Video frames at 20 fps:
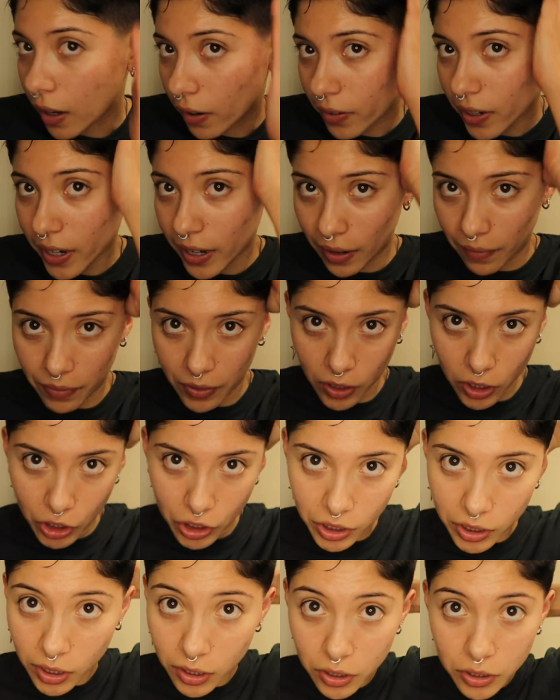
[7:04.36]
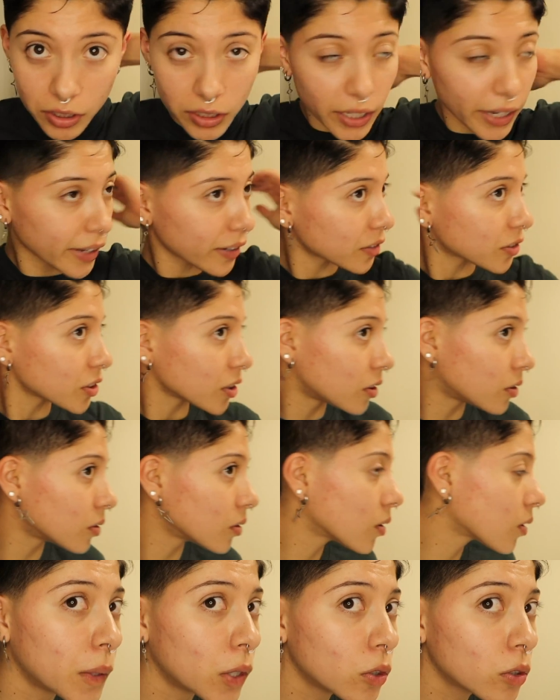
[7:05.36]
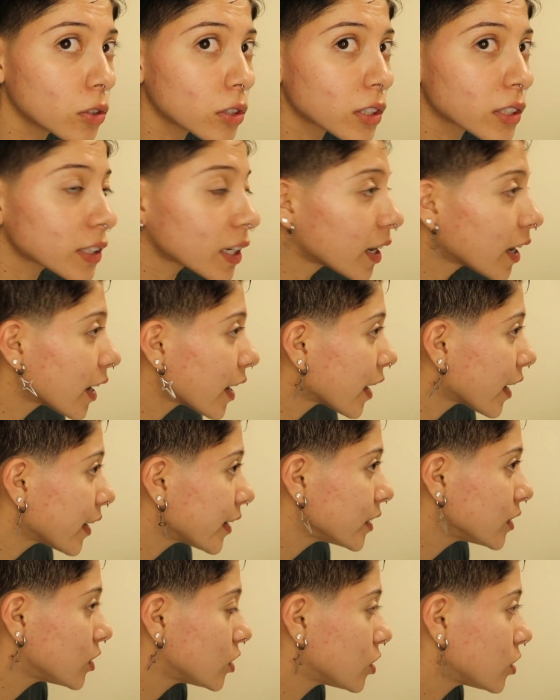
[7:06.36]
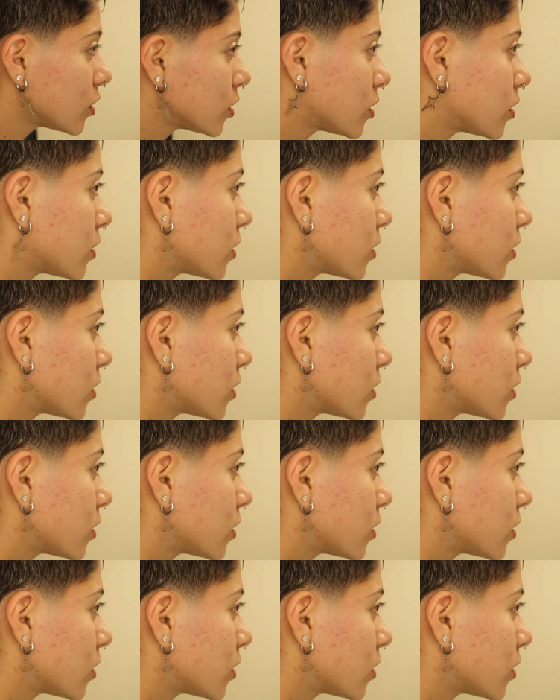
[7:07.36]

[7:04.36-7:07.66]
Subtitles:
All right, I finished the other side. So both sides